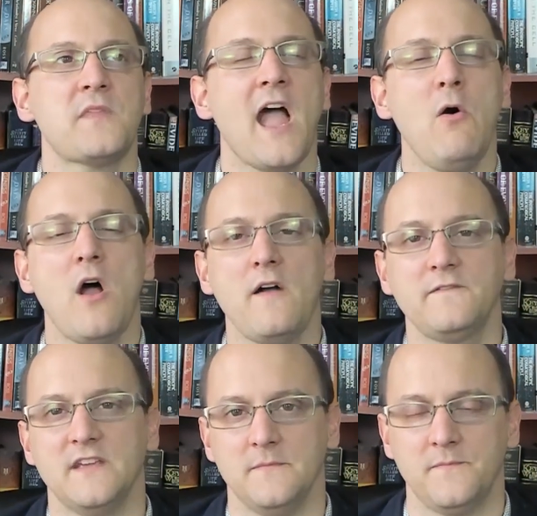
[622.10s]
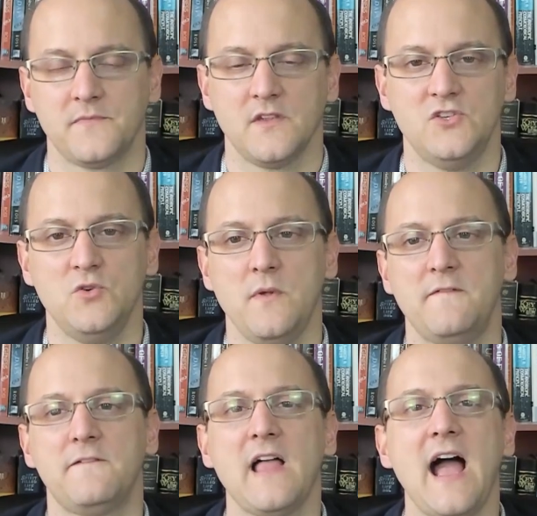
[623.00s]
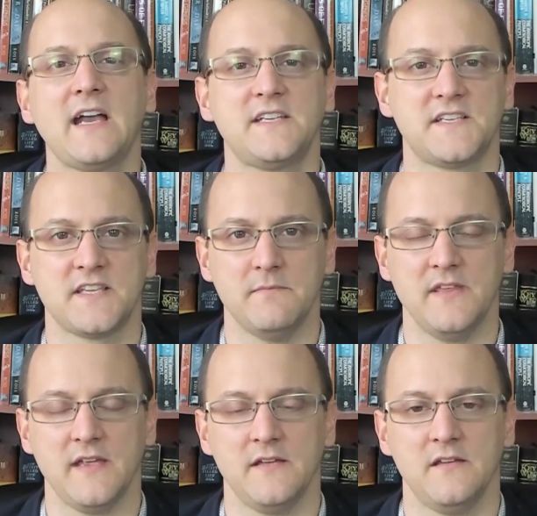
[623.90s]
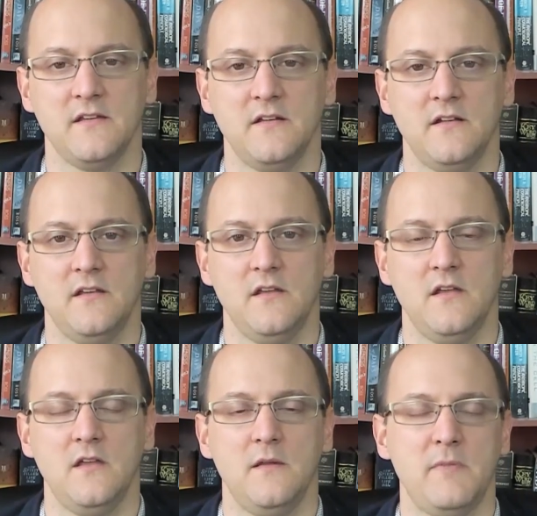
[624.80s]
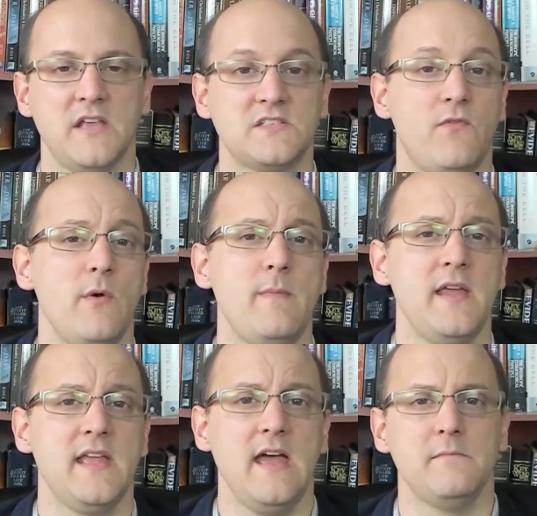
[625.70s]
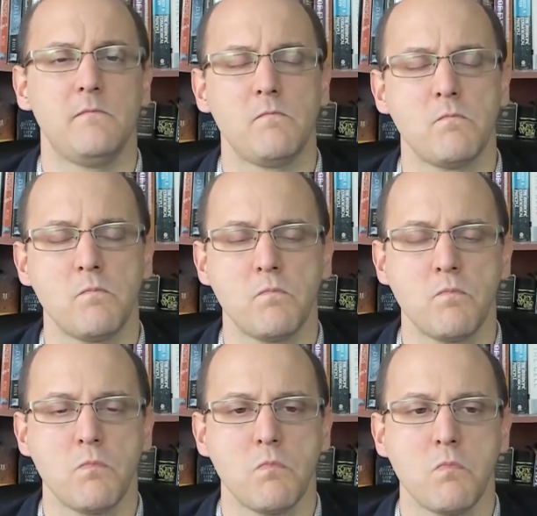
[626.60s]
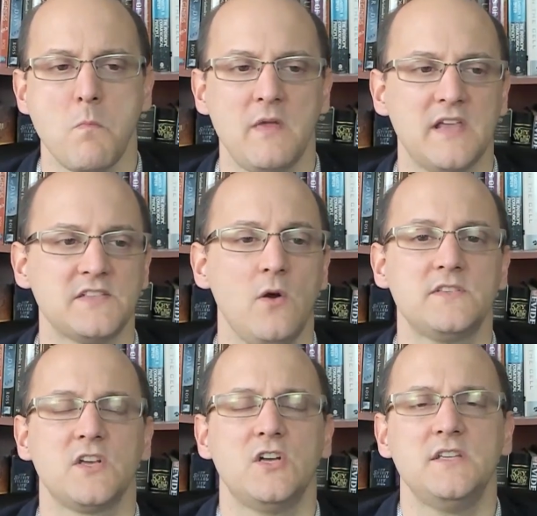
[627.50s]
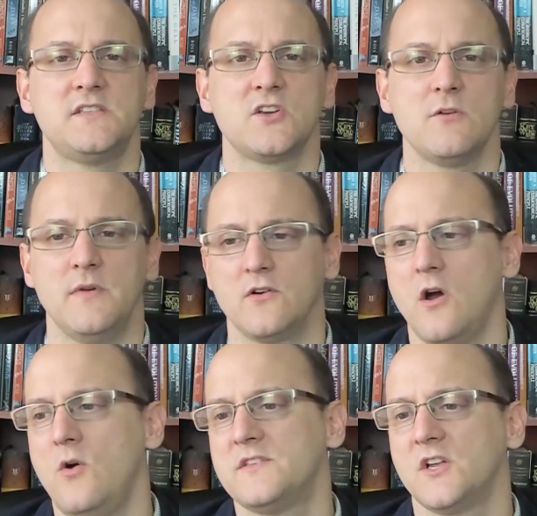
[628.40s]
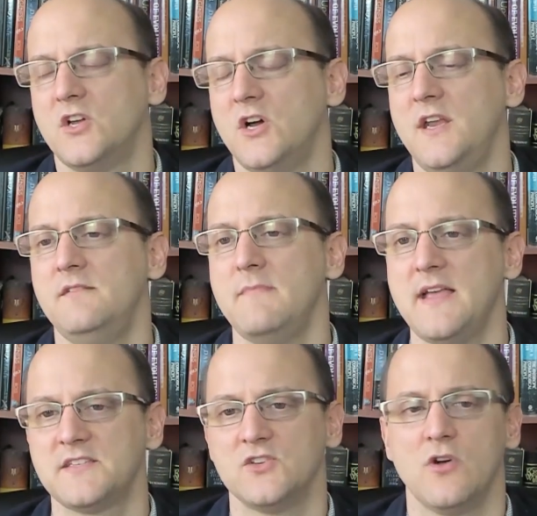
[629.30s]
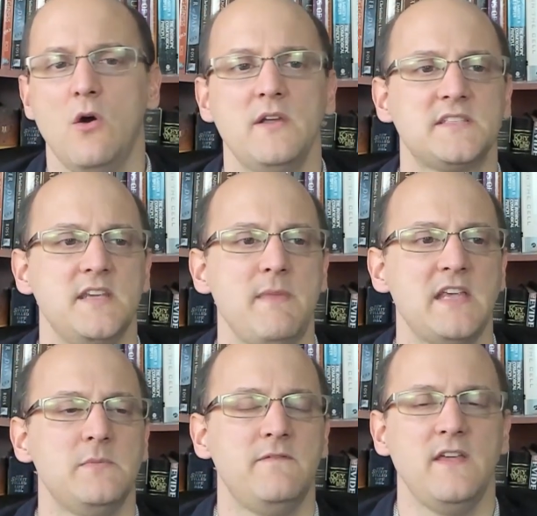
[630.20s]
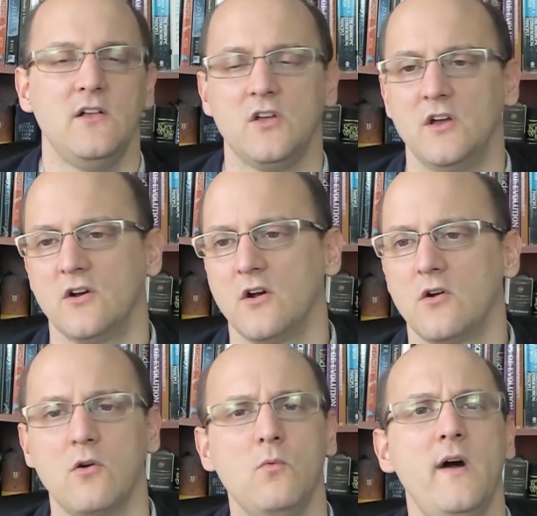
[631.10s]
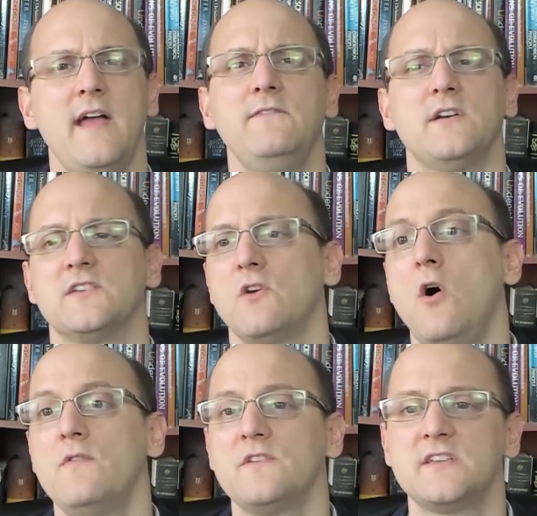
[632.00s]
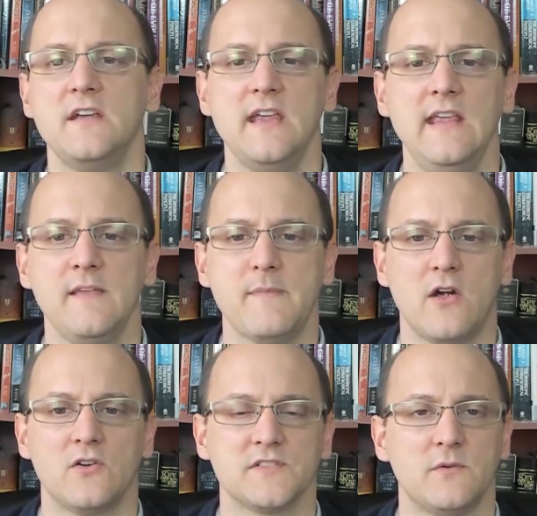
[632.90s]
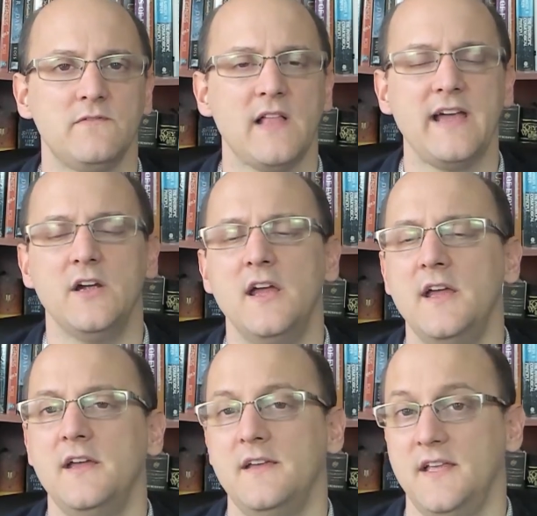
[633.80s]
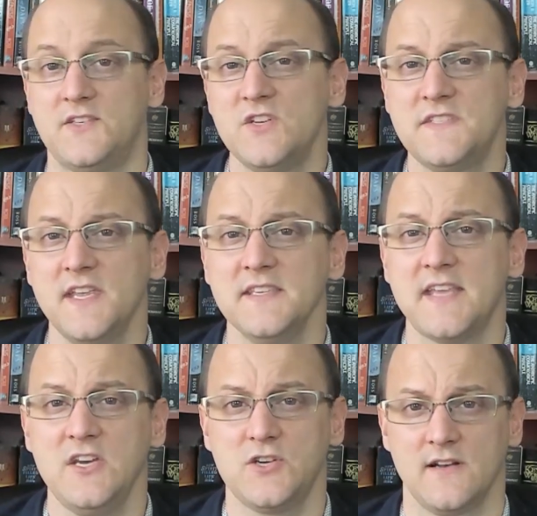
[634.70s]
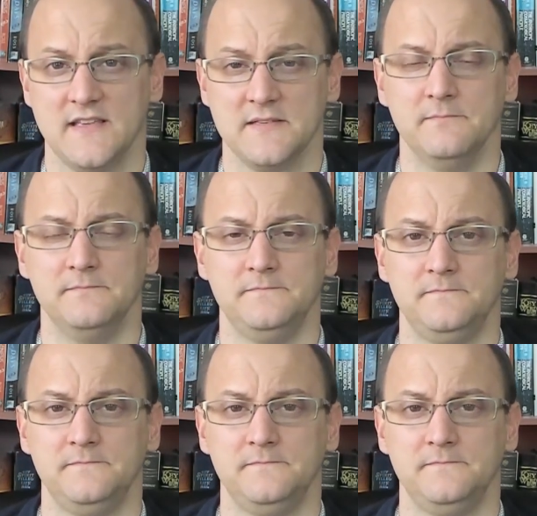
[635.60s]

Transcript: How often do we flock to something because of what we might get? because oh it's a good sermon or oh it's a good message or oh it's he makes me feel good or, or, or whatever it is or oh there's healing miracles we'll fly here it's just sensationalism